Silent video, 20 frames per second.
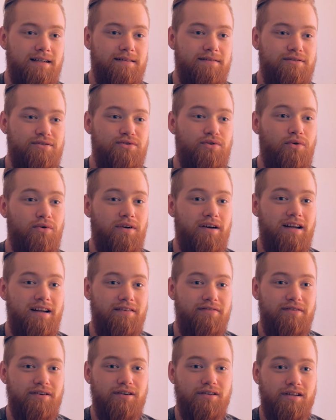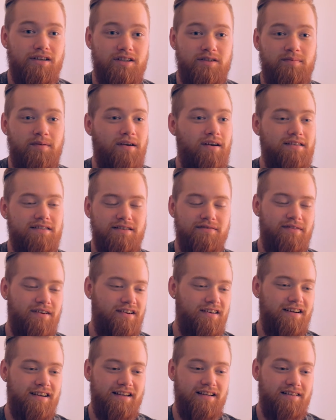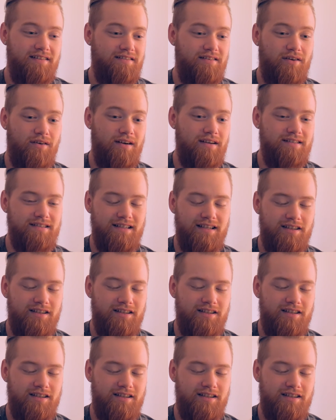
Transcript: story-filled experience, a very crazy